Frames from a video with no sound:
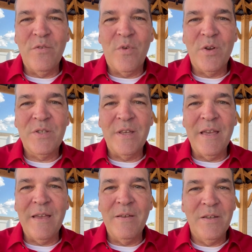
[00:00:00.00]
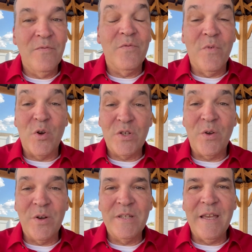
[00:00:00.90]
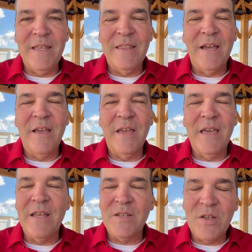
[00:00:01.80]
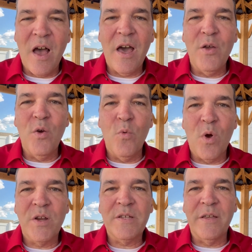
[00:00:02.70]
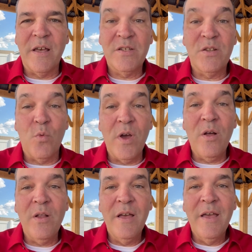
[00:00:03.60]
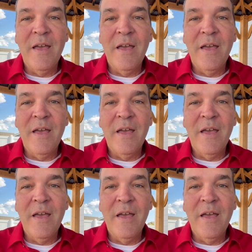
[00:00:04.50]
verse 13, that it is God who works in us to will